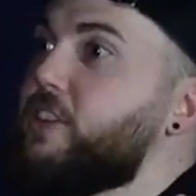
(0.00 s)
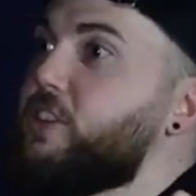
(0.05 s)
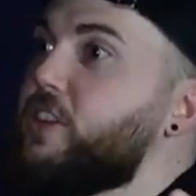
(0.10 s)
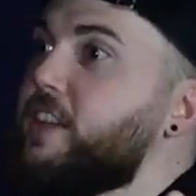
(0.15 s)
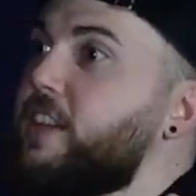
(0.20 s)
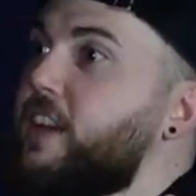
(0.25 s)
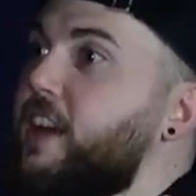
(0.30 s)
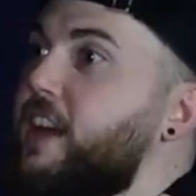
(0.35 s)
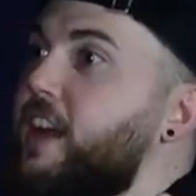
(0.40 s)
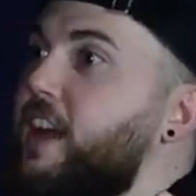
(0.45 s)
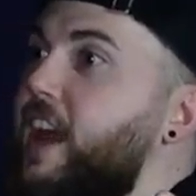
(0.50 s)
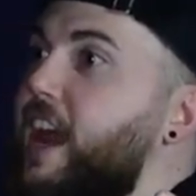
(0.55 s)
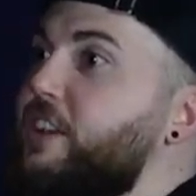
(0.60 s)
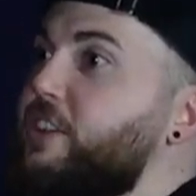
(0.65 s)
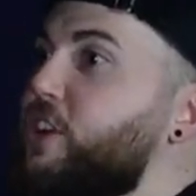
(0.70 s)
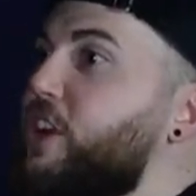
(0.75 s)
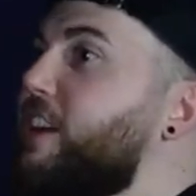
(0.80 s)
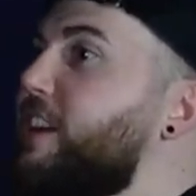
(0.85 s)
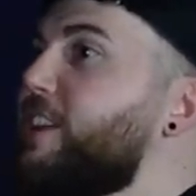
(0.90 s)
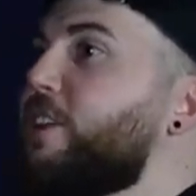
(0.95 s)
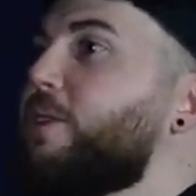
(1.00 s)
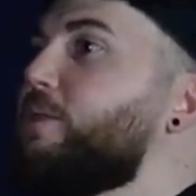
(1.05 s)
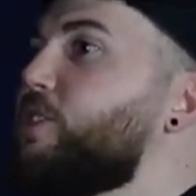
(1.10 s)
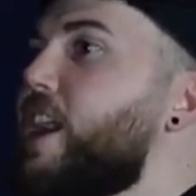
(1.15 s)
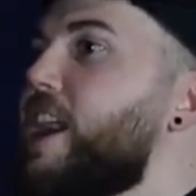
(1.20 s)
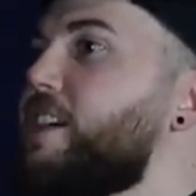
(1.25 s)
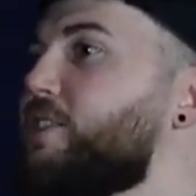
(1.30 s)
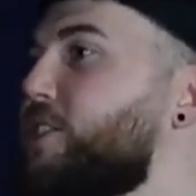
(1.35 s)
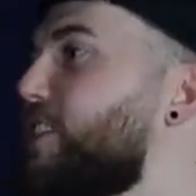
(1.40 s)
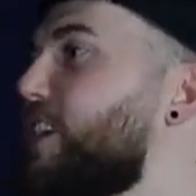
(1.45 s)
my attention. Aye, aye, aye. And
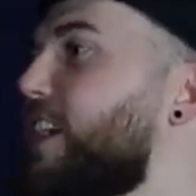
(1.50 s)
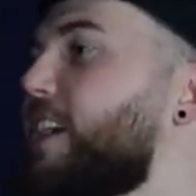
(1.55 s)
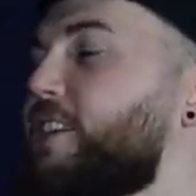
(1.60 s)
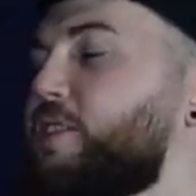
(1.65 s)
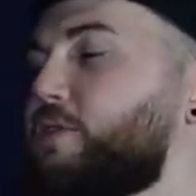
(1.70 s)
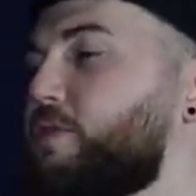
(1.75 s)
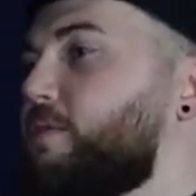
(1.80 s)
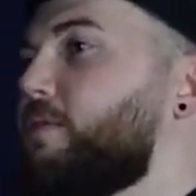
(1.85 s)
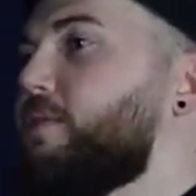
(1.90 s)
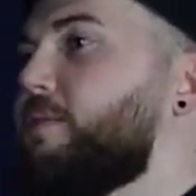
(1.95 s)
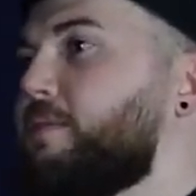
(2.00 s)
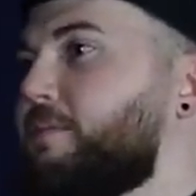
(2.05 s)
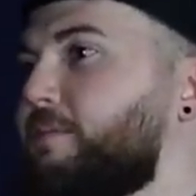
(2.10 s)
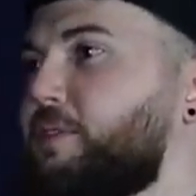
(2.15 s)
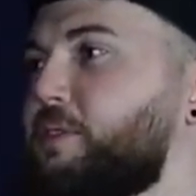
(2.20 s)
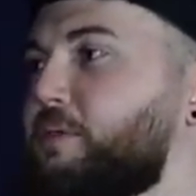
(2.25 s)
Gillian always asks, like,